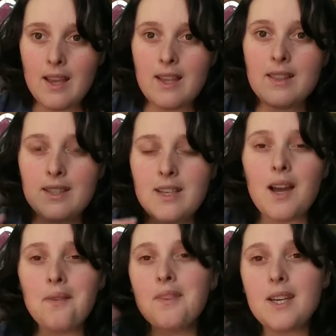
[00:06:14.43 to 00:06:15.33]
in the
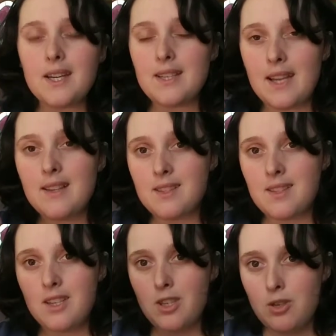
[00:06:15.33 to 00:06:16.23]
time that it takes
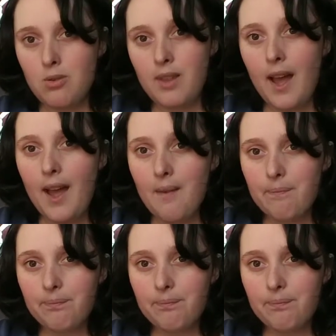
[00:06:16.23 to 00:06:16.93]
to do that,